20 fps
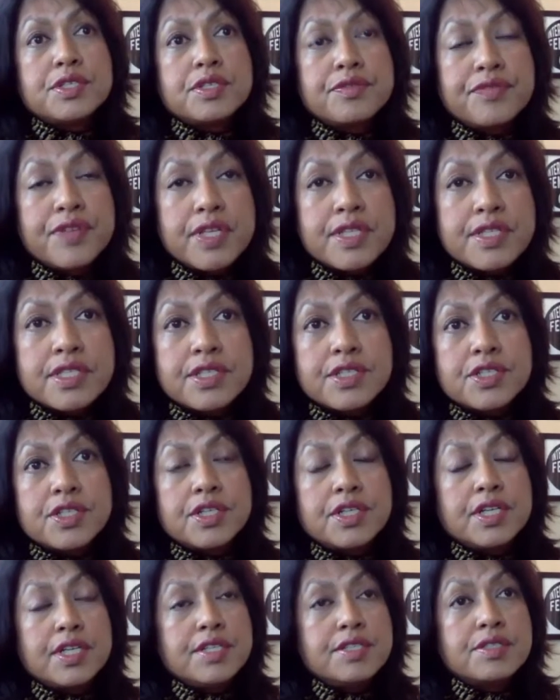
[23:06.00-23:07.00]
defense
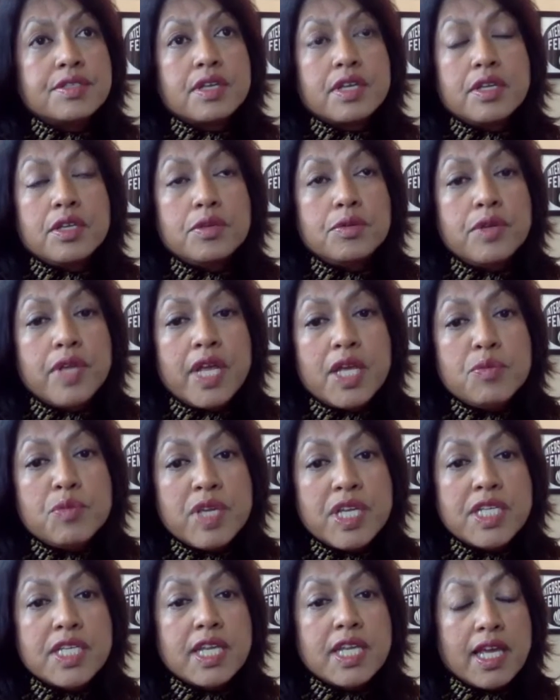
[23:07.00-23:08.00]
attorneys, you name
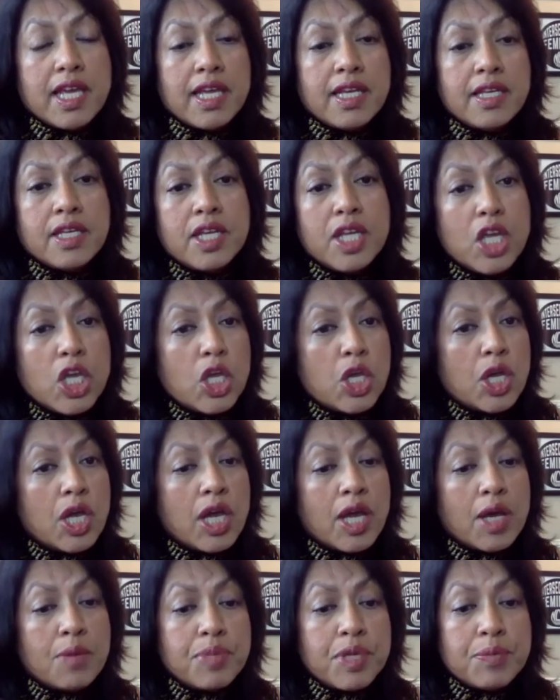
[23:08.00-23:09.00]
it, and
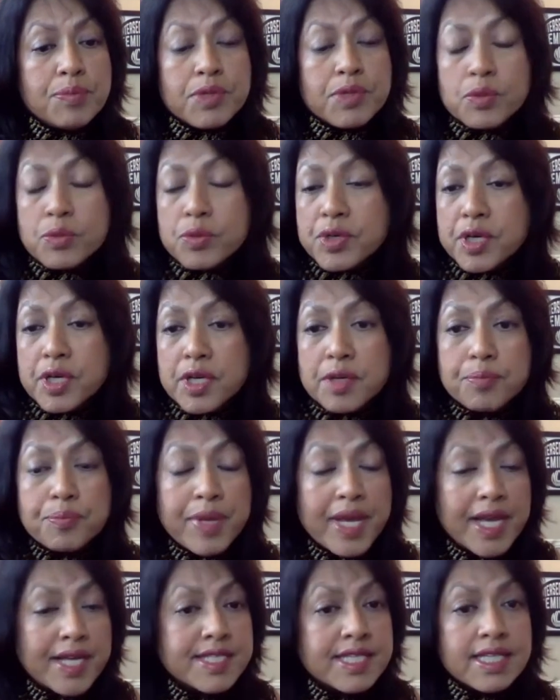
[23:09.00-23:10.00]
people were
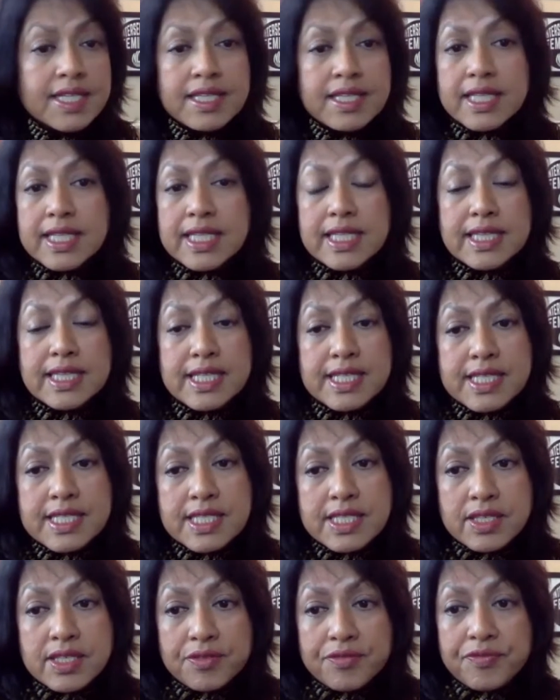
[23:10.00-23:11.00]
passing this
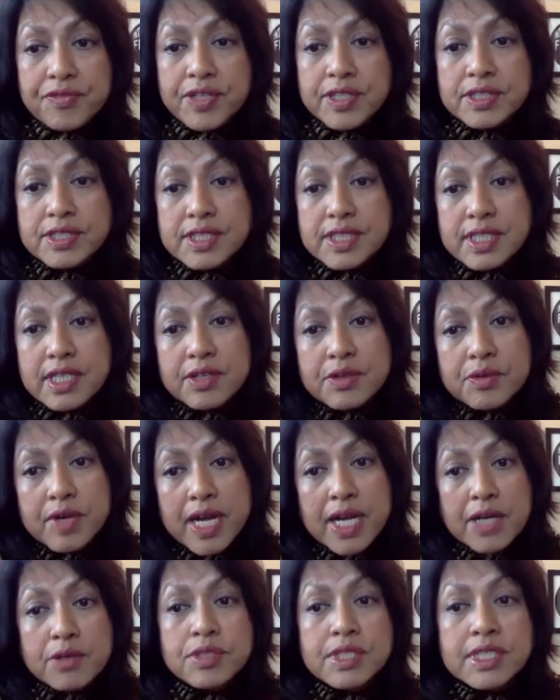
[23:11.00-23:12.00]
filth
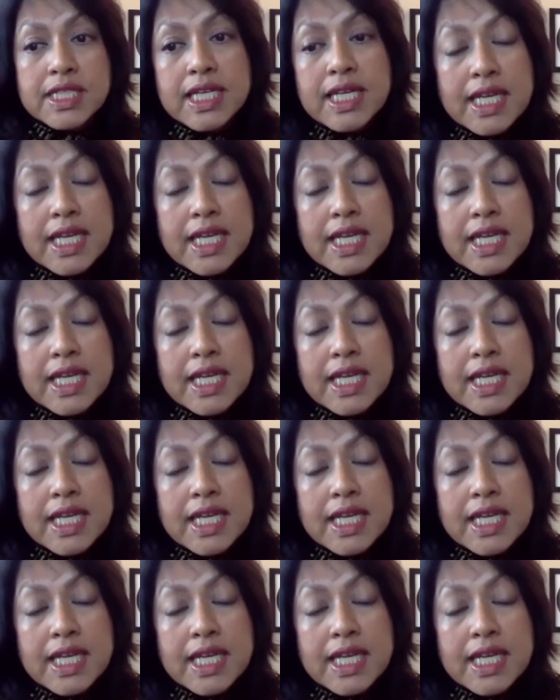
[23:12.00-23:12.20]
around.